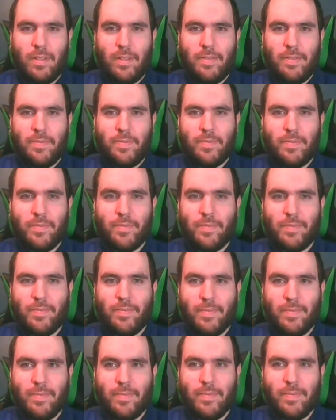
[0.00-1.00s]

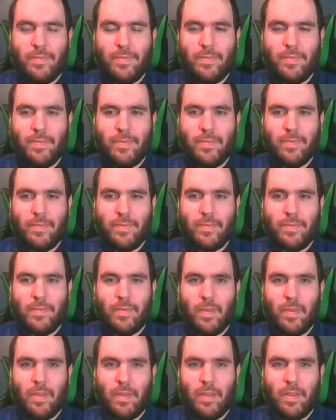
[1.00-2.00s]

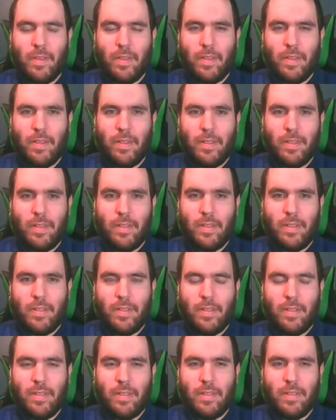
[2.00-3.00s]

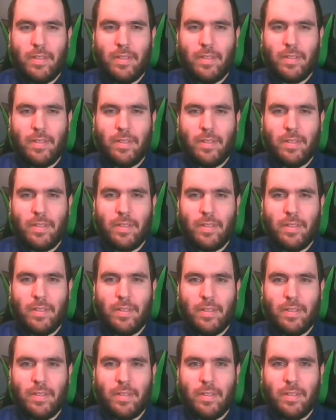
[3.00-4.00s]

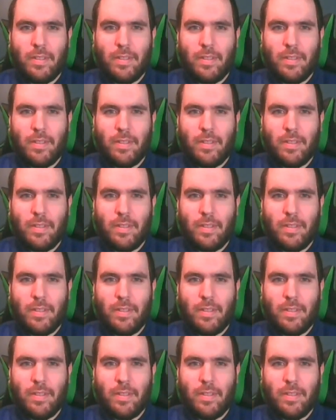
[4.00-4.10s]
This person isn't speaking.